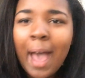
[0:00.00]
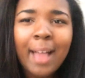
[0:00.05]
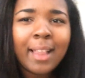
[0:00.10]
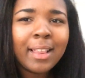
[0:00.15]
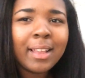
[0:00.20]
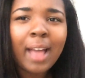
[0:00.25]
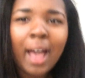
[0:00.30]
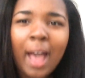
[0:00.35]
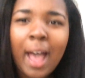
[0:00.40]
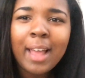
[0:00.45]

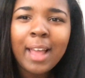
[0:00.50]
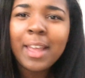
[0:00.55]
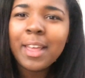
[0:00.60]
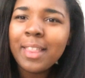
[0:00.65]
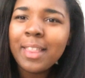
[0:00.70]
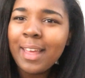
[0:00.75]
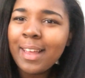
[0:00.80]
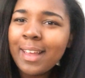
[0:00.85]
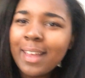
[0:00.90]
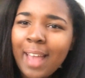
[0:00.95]
I
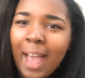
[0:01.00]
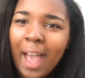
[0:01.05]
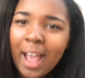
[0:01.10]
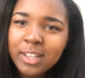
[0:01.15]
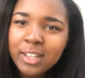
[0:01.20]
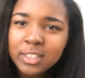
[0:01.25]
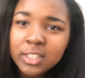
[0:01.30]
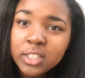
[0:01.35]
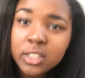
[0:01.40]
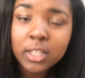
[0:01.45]

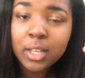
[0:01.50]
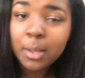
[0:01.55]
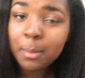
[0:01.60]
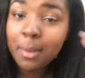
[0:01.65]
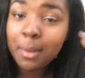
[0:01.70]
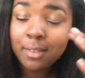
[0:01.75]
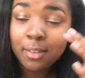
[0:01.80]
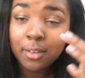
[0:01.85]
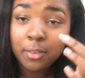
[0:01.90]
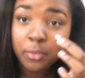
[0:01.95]
just look at
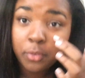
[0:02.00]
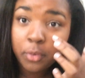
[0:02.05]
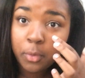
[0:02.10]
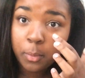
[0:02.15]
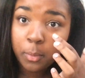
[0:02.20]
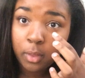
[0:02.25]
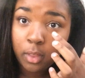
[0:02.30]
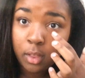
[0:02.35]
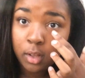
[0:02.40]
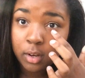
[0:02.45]
myself for a
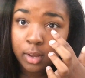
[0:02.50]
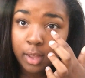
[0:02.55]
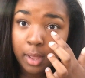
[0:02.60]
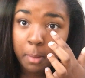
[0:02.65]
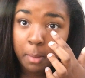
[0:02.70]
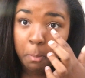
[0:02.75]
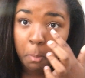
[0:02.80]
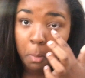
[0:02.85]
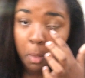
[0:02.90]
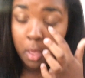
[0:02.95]
really long
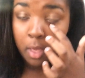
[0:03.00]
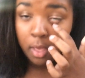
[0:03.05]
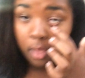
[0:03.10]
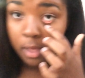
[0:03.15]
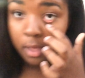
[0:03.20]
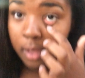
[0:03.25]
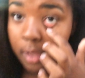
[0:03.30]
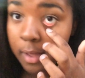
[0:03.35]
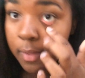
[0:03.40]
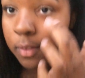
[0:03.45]
time,
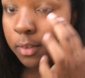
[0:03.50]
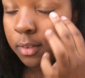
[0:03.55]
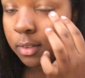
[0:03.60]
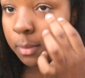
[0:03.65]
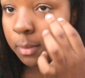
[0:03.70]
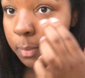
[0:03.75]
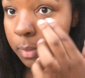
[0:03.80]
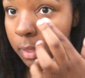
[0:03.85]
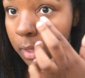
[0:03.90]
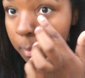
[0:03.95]
and there's
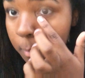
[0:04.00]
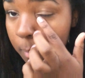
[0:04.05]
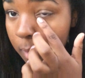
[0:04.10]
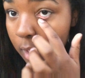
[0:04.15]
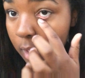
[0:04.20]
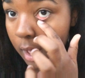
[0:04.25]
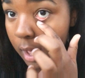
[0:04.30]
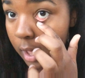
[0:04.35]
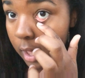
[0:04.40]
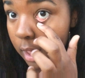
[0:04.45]
something in my
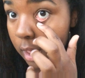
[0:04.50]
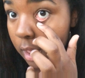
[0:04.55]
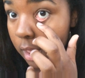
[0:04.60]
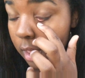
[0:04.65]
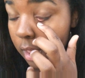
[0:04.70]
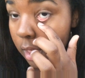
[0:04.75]
eye,